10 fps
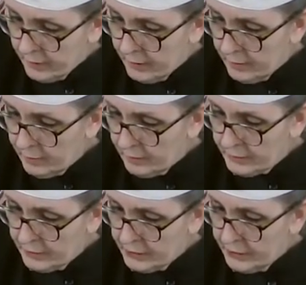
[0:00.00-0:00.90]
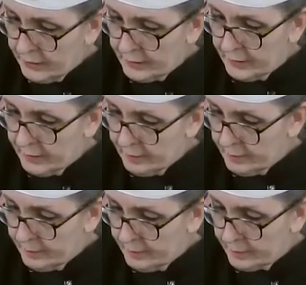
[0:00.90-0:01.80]
Mix the cheese in.
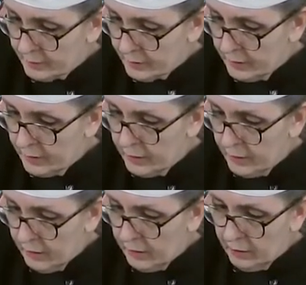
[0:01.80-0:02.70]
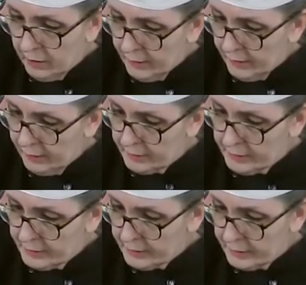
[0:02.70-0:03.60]
Oh,
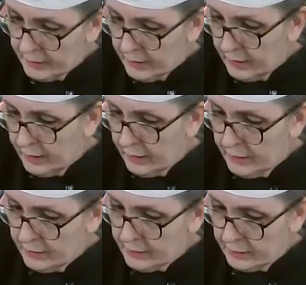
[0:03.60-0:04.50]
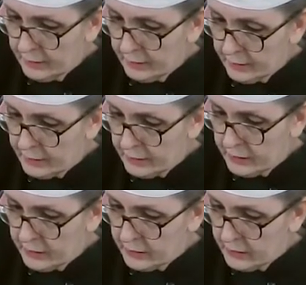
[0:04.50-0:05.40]
heavens. This is looking
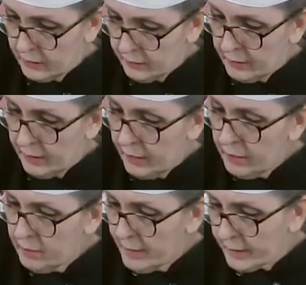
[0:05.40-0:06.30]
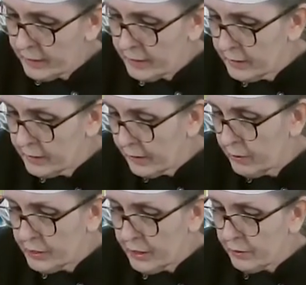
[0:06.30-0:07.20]
so good. Oh, my goodness. I
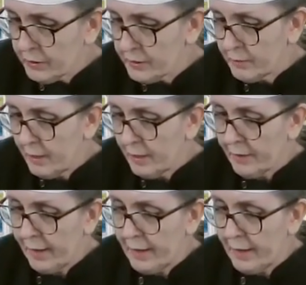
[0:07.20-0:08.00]
wish y'all could smell that.